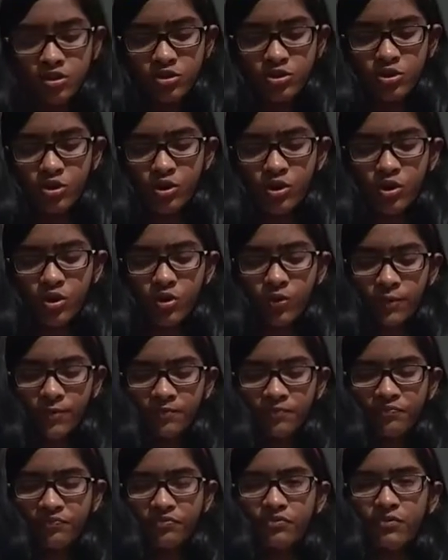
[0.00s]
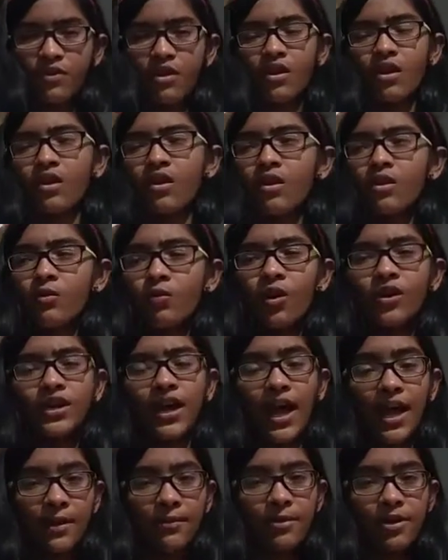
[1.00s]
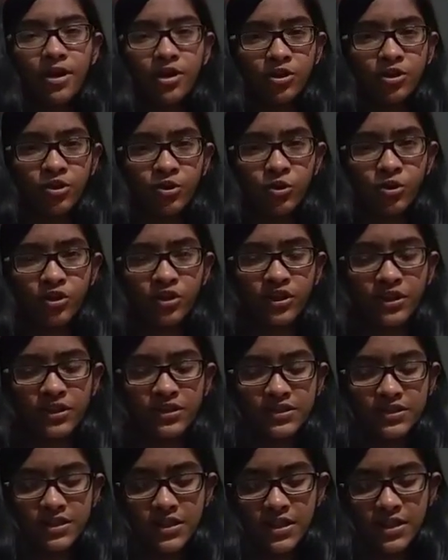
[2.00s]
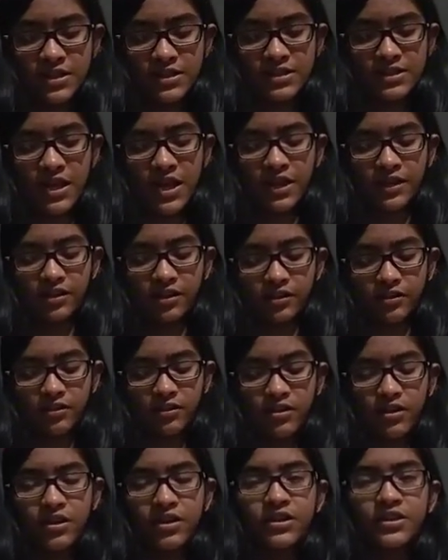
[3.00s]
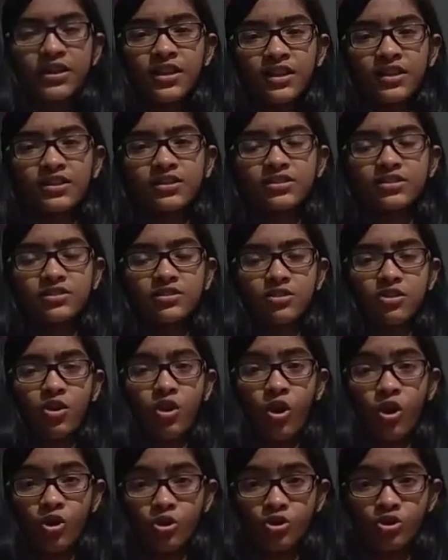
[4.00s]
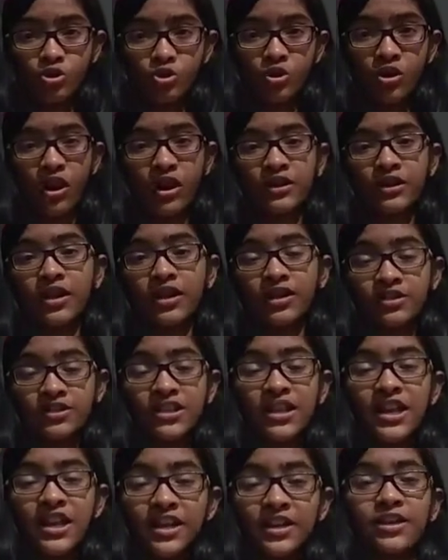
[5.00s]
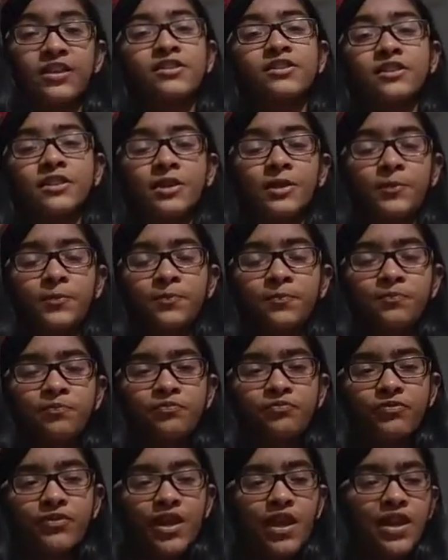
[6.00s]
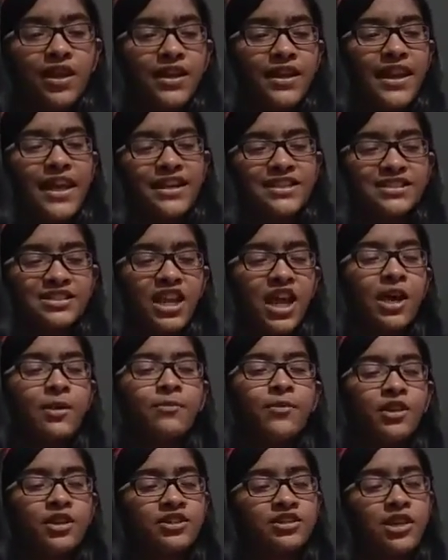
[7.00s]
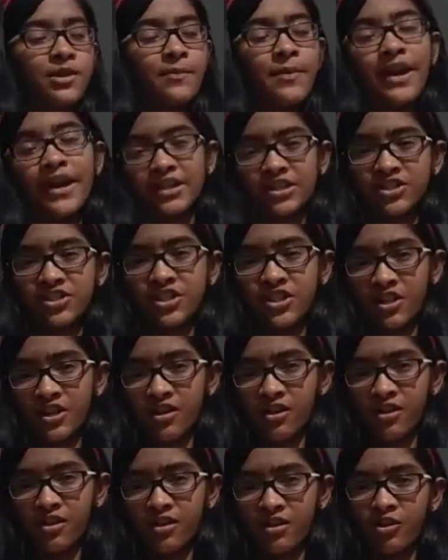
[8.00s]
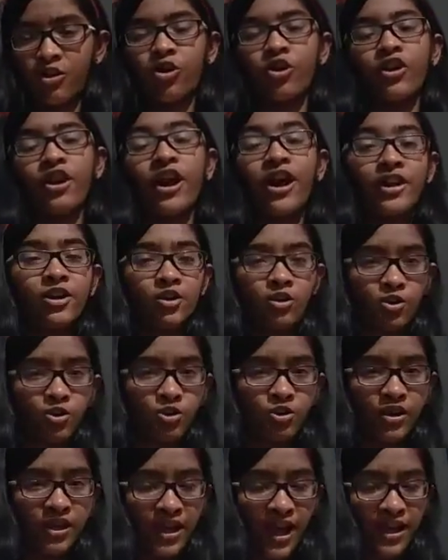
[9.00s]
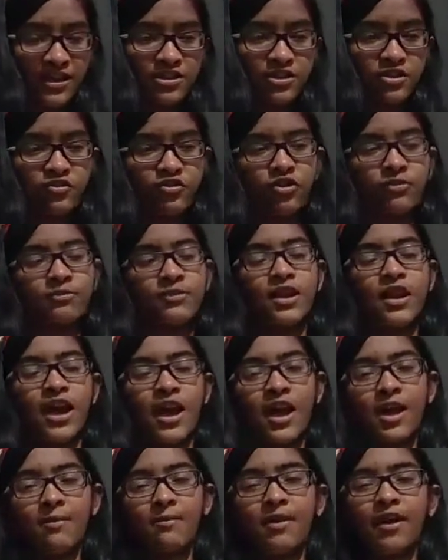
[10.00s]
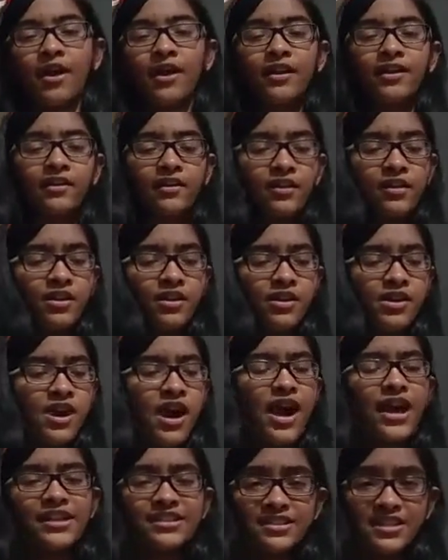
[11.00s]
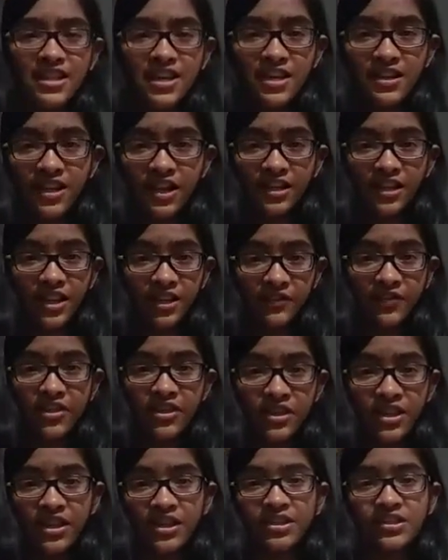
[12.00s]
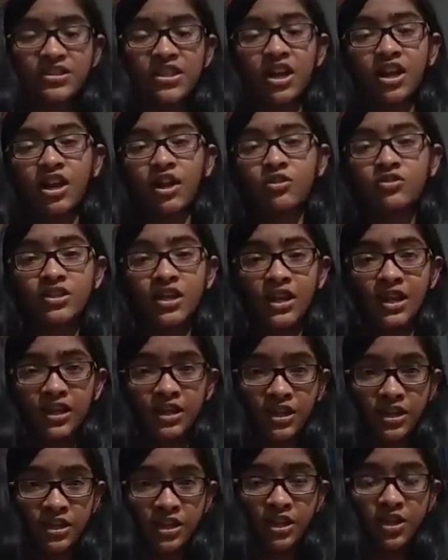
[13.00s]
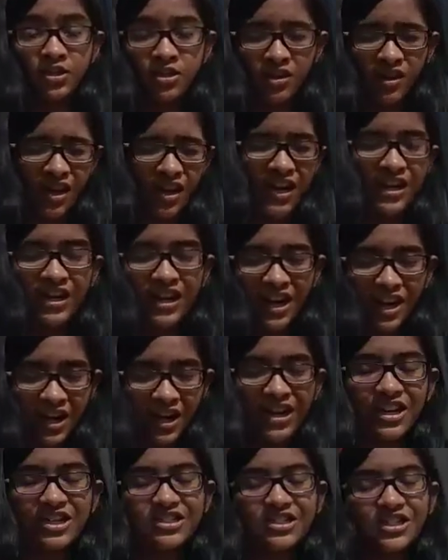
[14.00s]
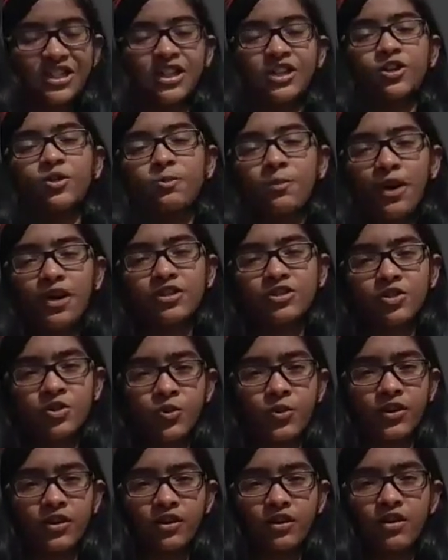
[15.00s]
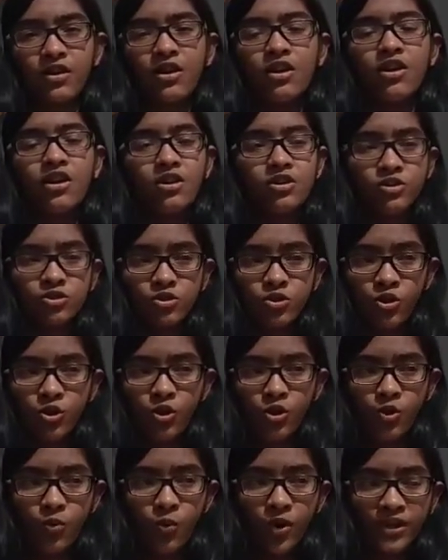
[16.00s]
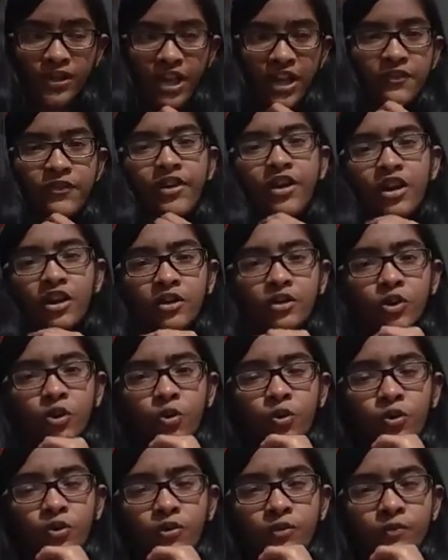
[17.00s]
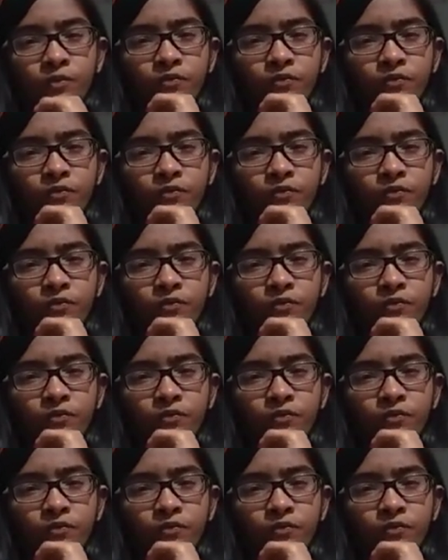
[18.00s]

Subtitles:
So what I begin to notice is that this also conducts electricity. Next, I bring some HCl or hydrochloric acid from the lab and I see that even this allows electricity to pass through. So what can we conclude?